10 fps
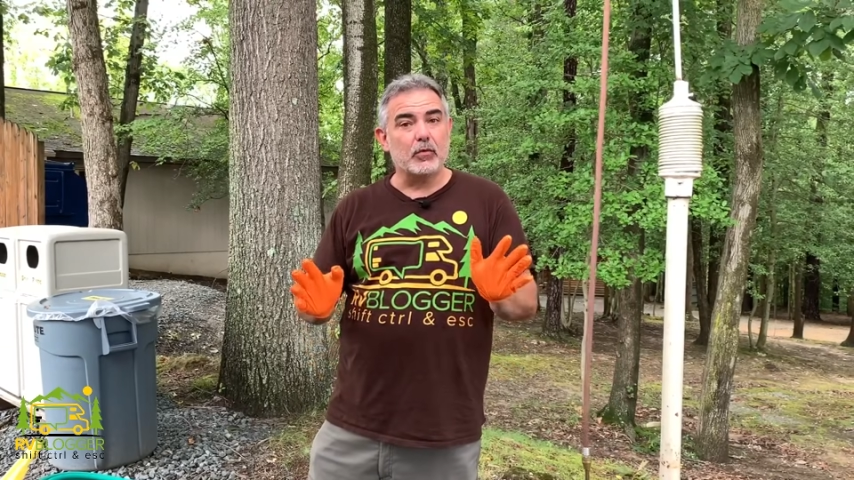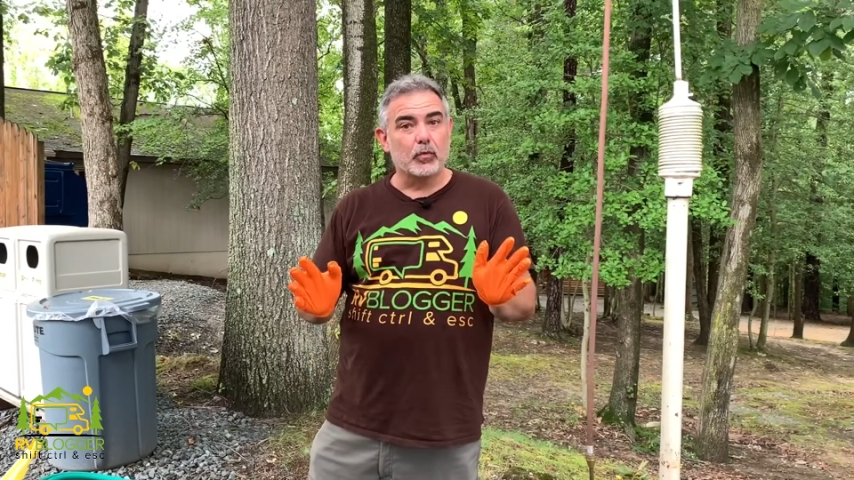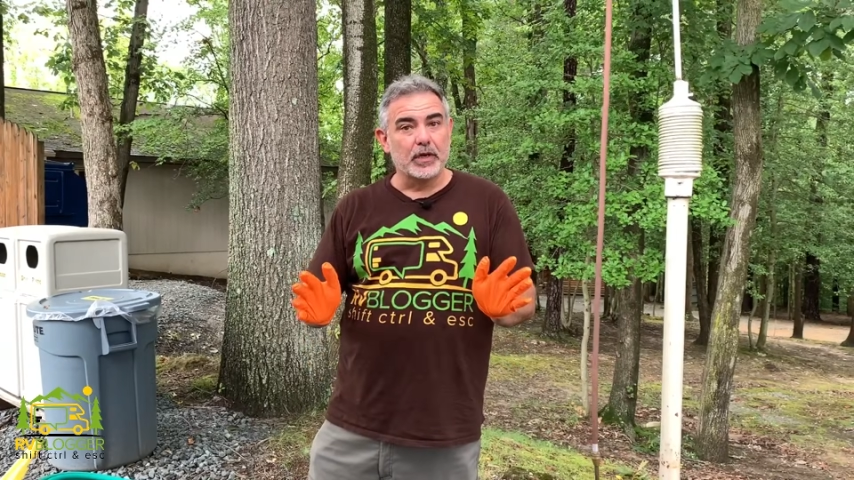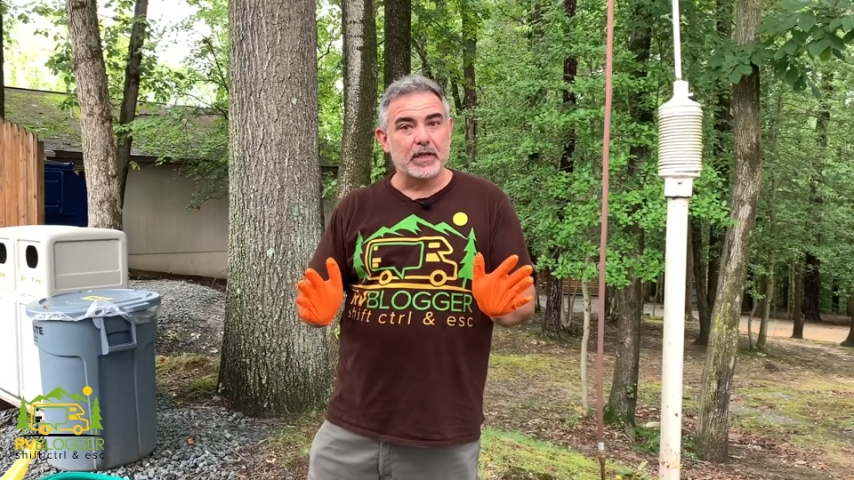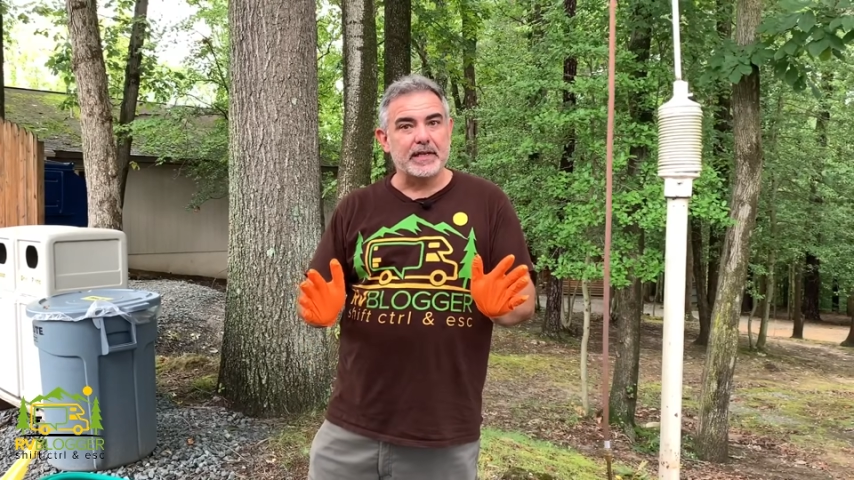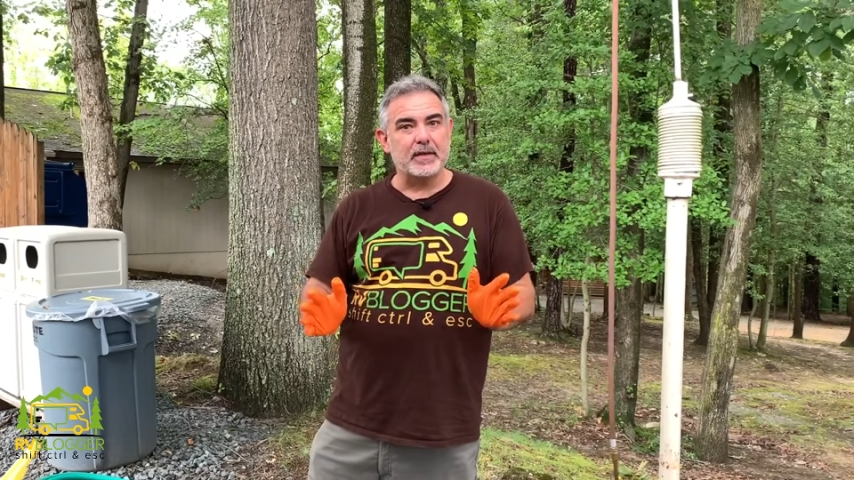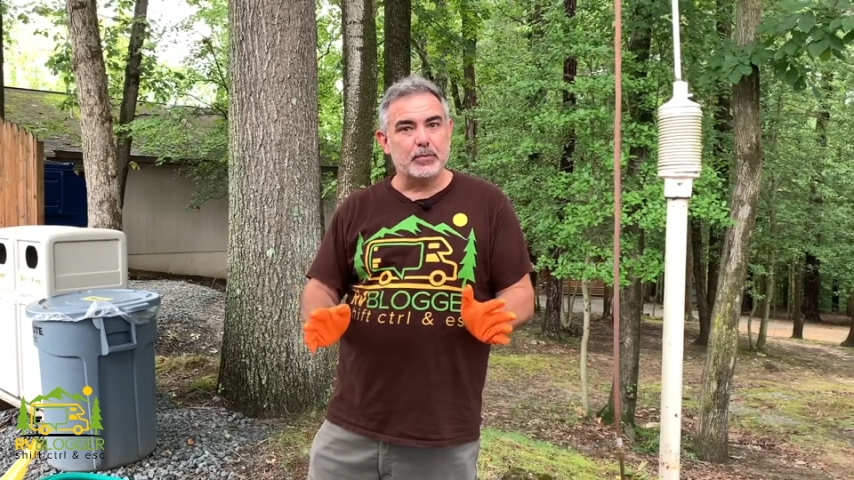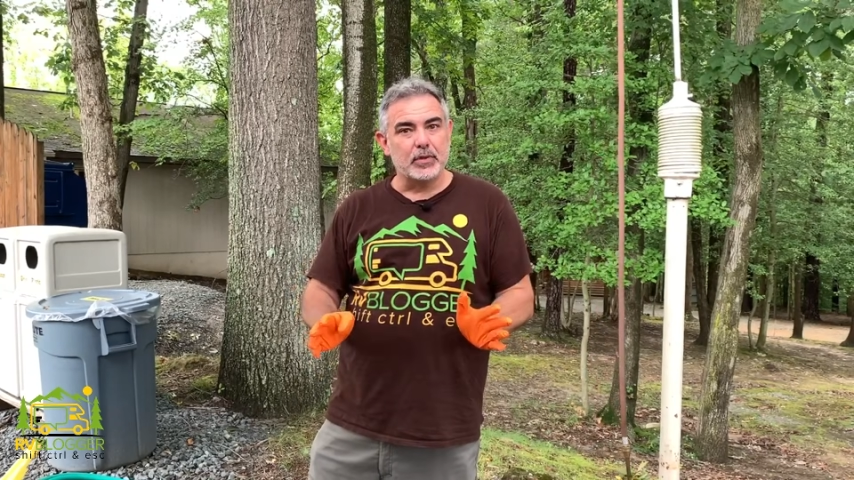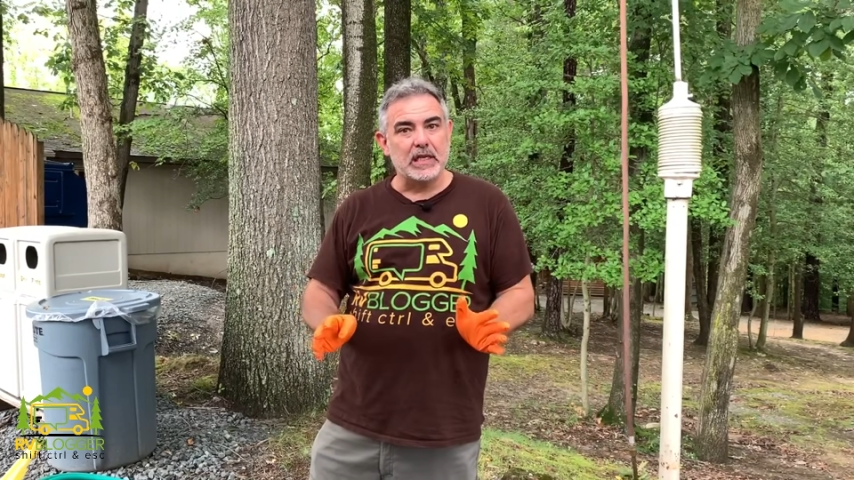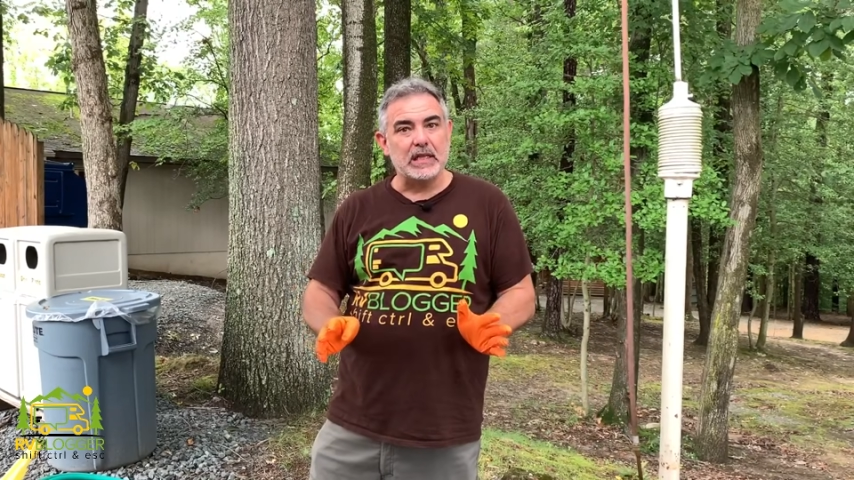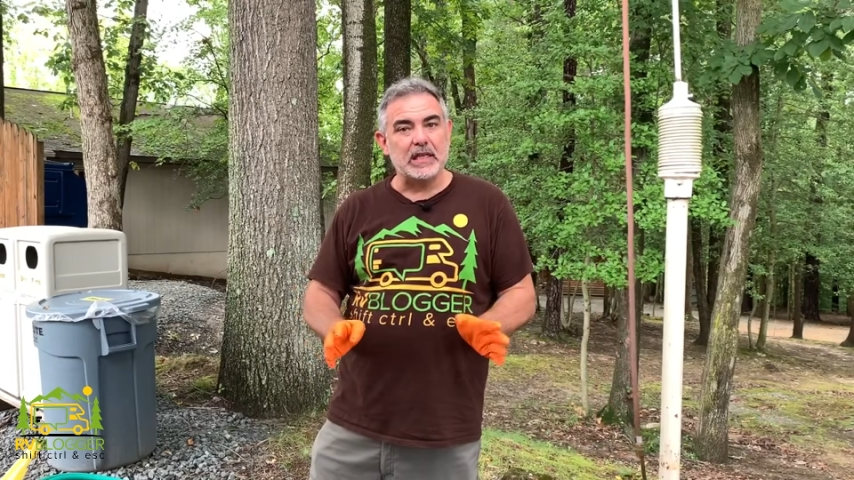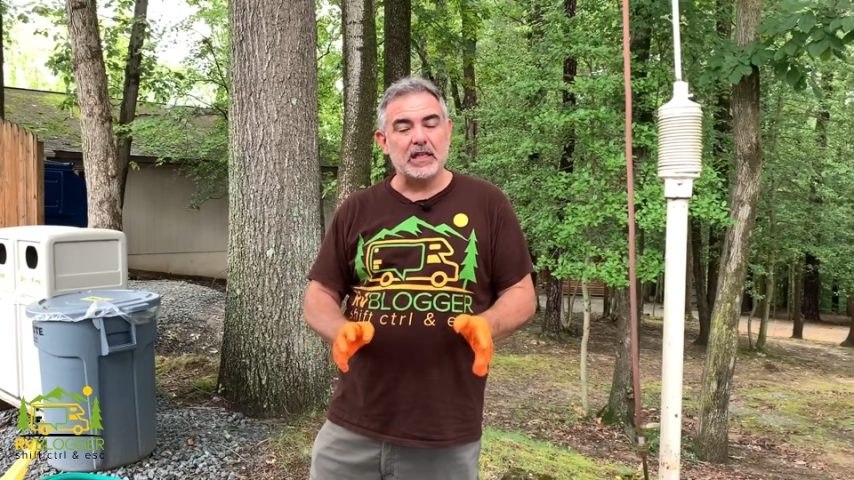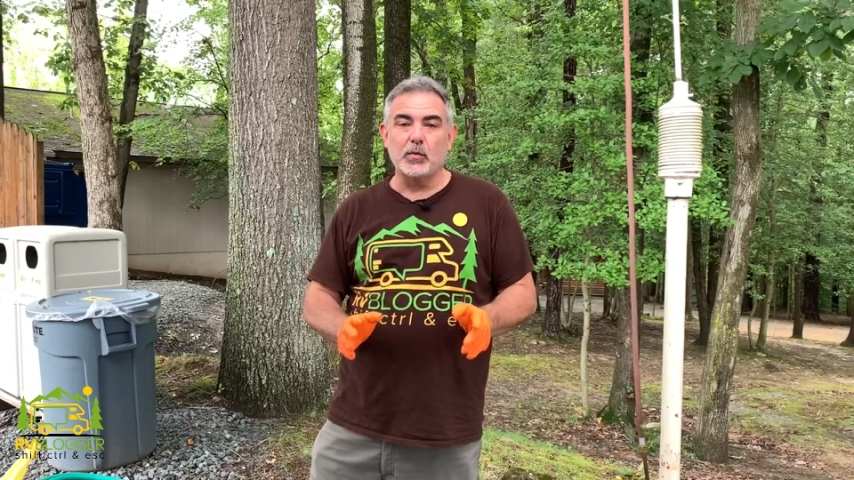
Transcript: really completely.